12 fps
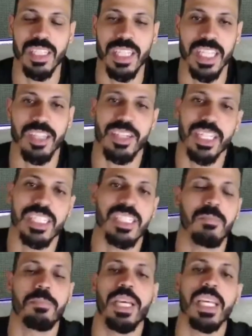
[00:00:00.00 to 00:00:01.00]
Here is
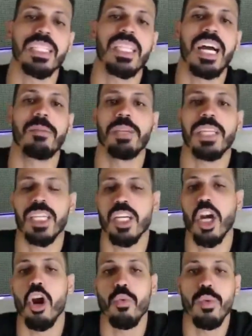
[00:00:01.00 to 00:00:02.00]
the pink diamond
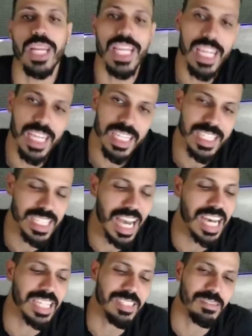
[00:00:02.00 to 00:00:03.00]
Curry,
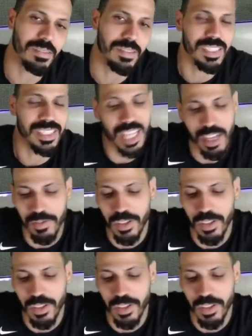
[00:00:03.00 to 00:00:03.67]
not Steph